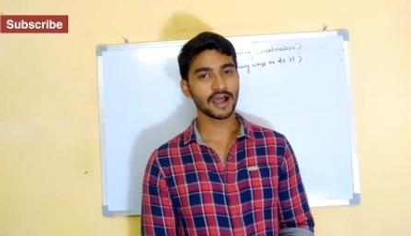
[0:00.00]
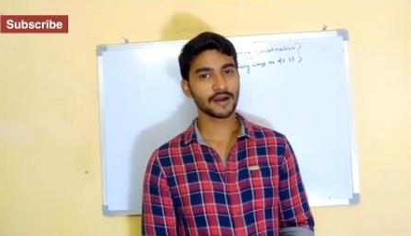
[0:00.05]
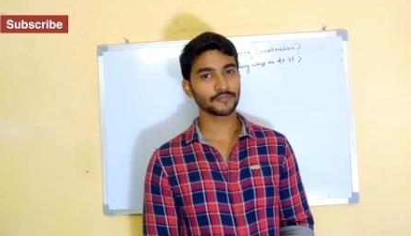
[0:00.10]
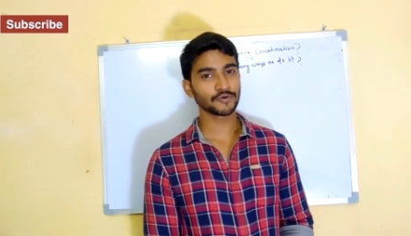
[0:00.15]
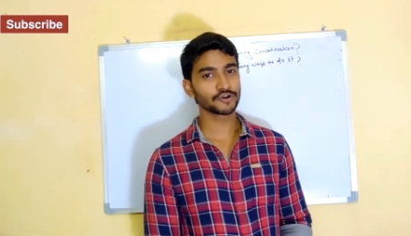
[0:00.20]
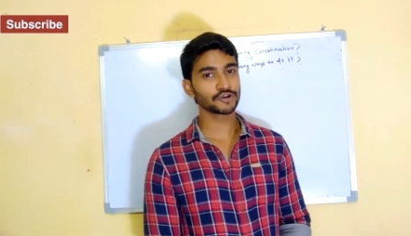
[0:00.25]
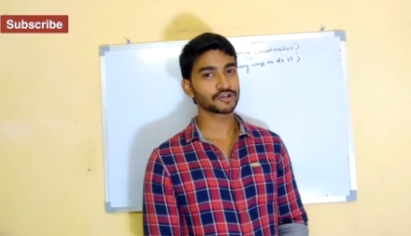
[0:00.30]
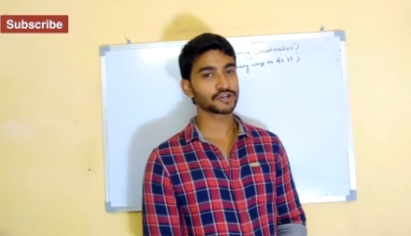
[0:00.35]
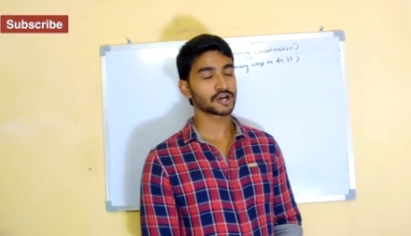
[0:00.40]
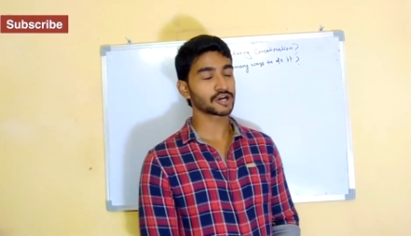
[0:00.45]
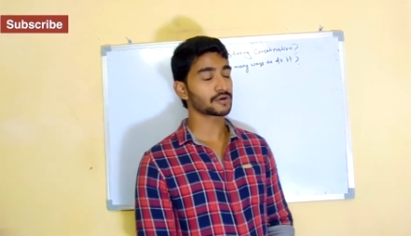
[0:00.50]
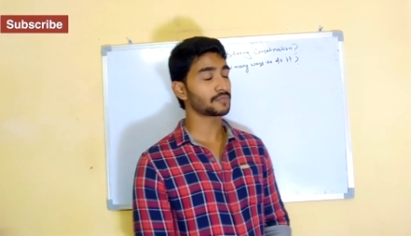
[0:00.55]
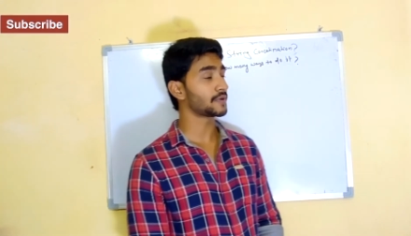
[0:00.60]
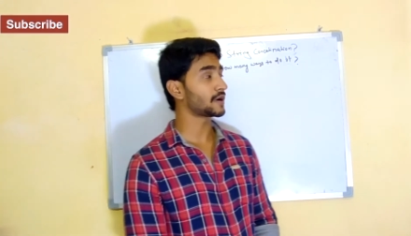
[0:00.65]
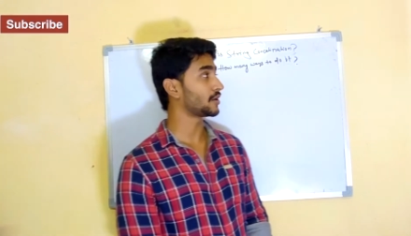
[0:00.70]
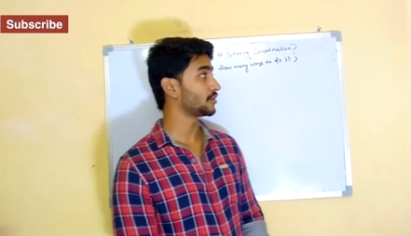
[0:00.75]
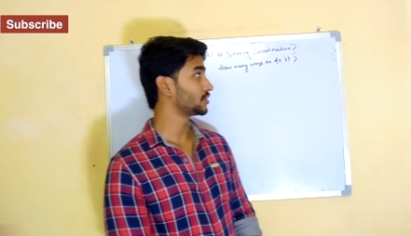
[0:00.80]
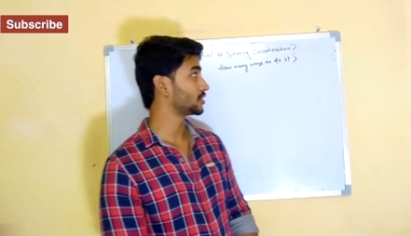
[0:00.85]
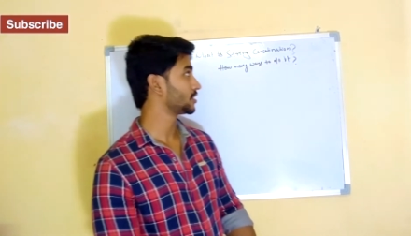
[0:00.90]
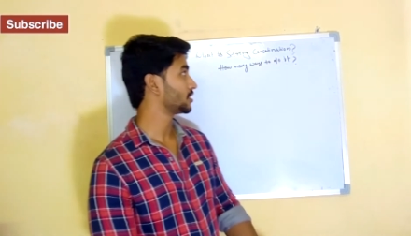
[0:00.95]
I'm going to talk
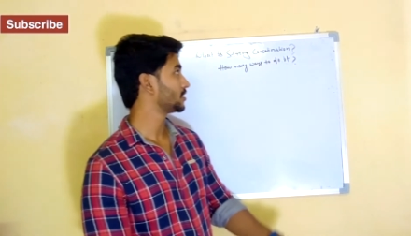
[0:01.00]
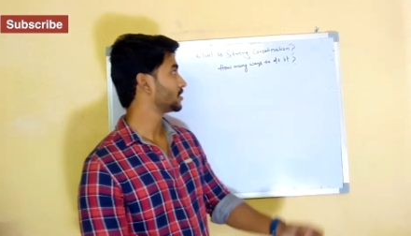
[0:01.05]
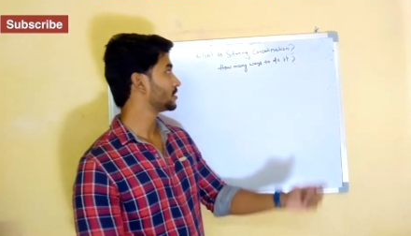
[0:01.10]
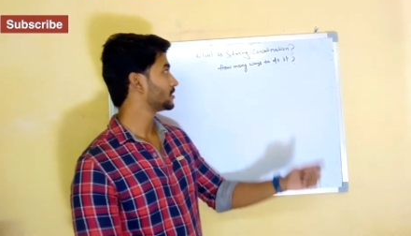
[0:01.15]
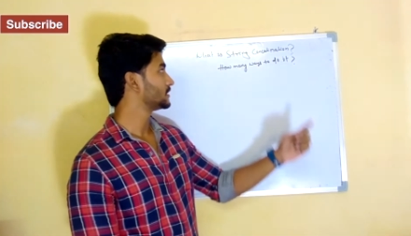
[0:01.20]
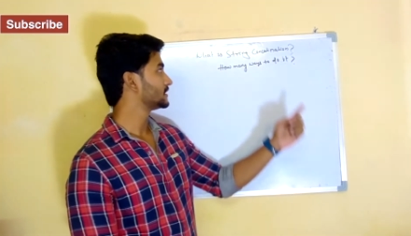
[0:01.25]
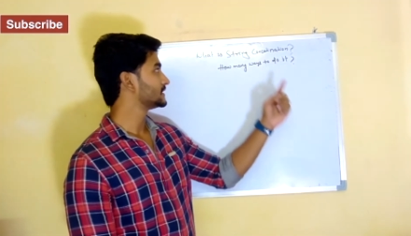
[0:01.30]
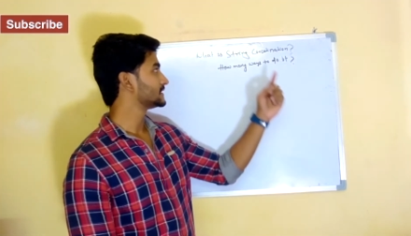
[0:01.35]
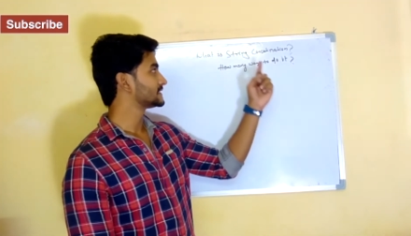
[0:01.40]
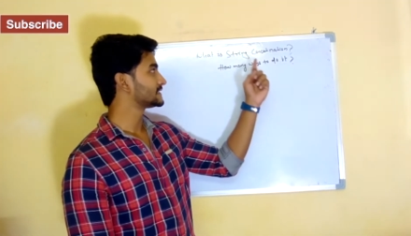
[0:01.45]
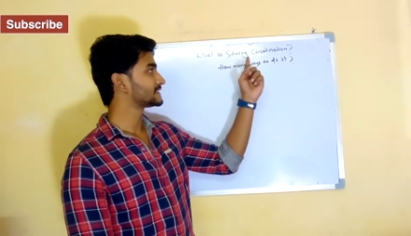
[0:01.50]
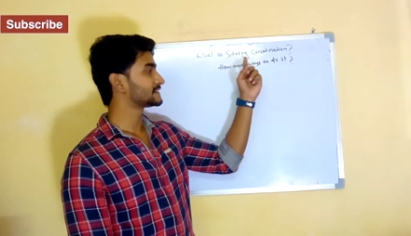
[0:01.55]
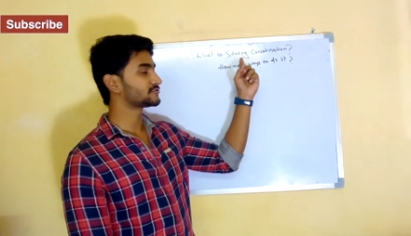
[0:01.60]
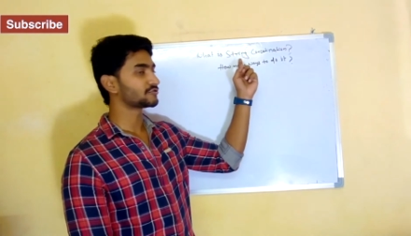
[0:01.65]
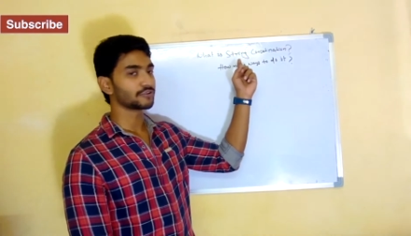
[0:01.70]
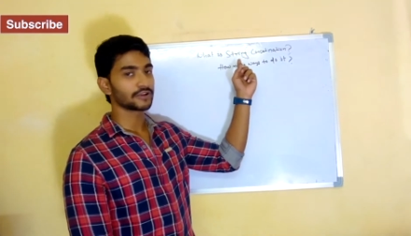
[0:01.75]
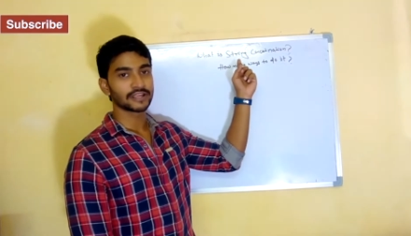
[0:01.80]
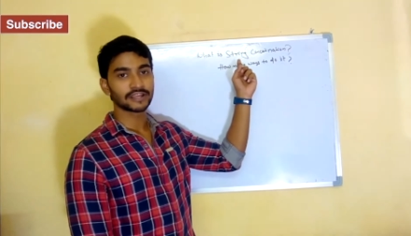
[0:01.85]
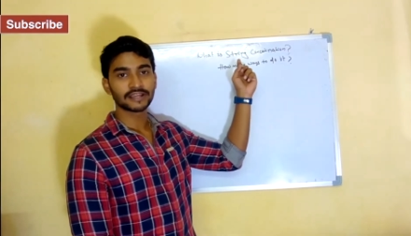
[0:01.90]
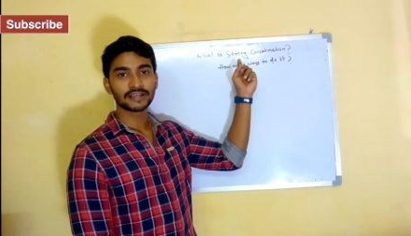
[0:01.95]
about
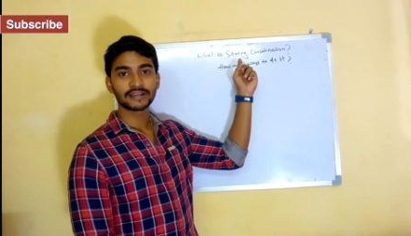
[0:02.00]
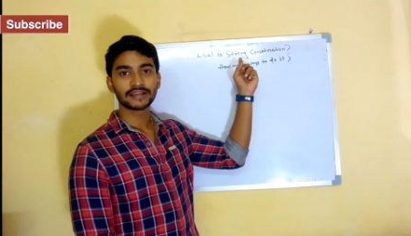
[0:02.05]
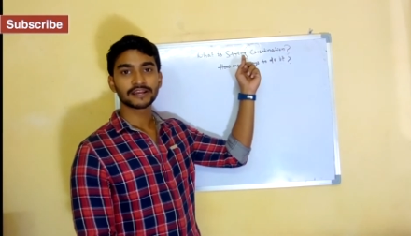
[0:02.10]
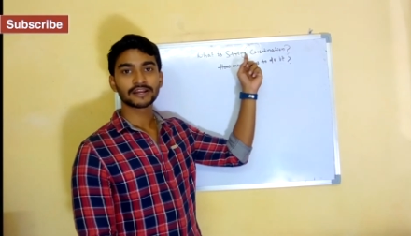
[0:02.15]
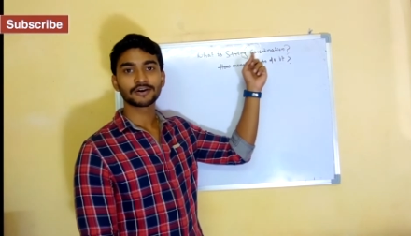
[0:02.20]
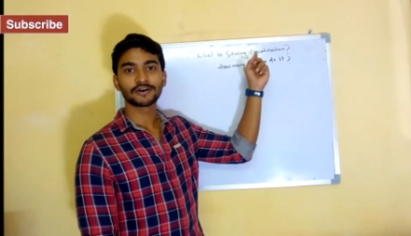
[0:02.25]
string